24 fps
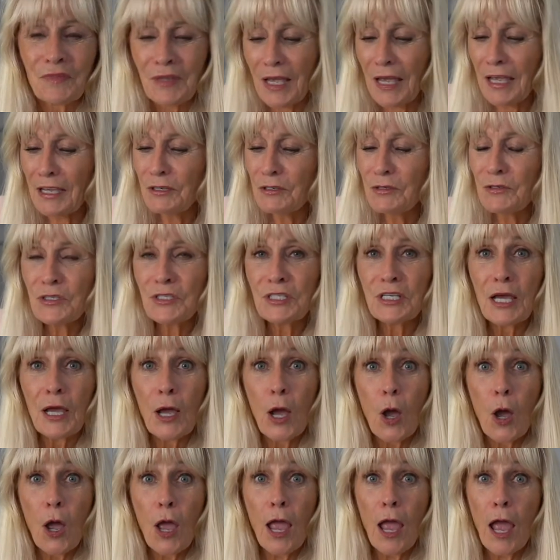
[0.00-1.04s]

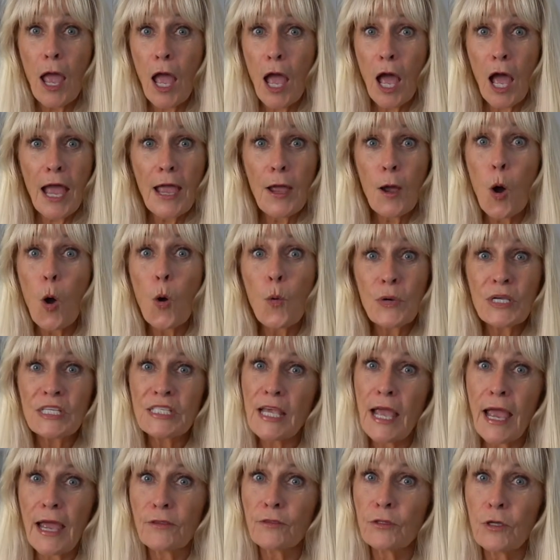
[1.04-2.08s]
I always
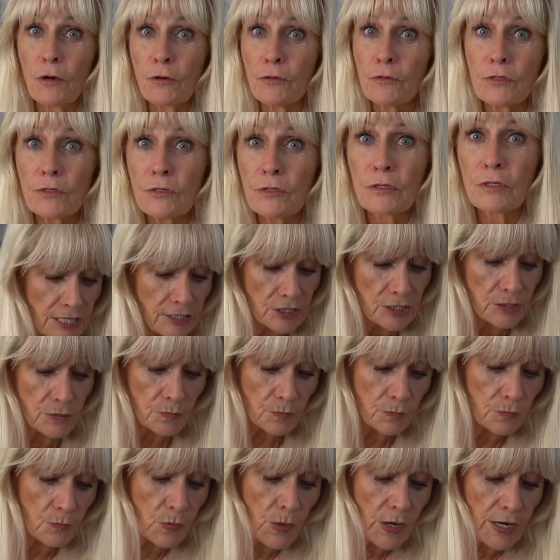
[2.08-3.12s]
had those. That's
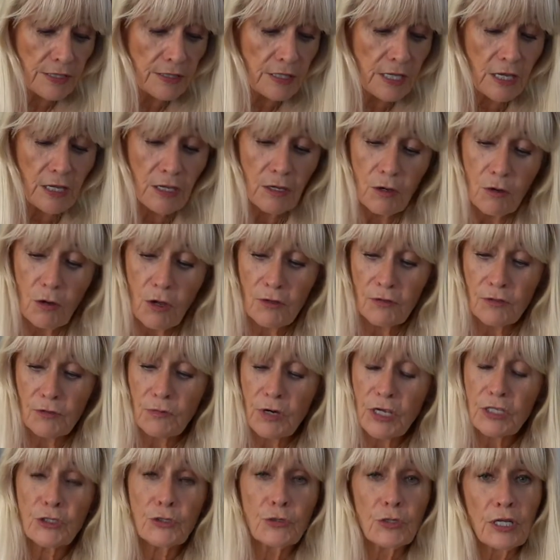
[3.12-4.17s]
why all the
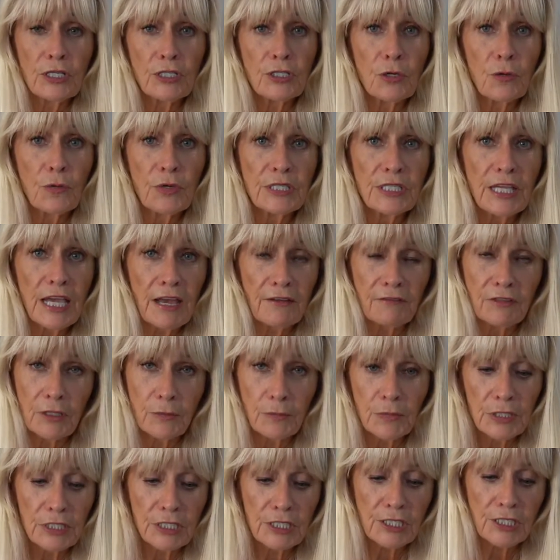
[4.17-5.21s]
restaurants always have them, is